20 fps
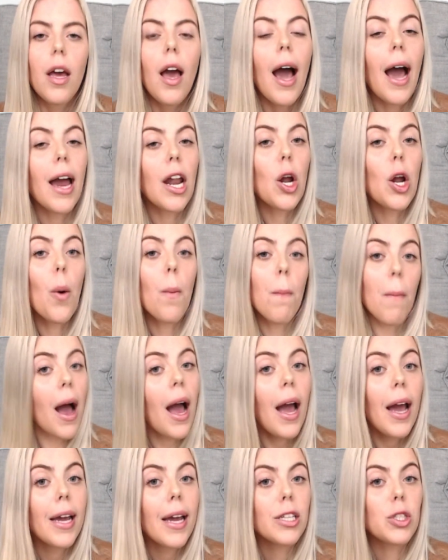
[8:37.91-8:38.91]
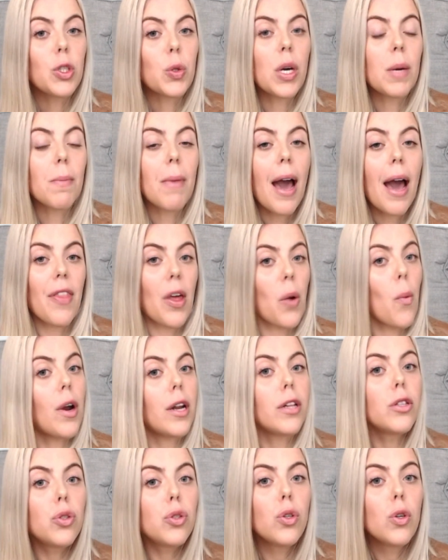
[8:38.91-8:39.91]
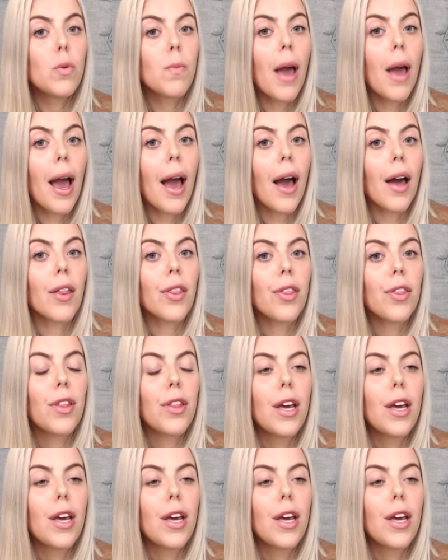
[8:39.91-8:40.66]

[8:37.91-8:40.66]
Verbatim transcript: I don't mind doing math. I want to do math.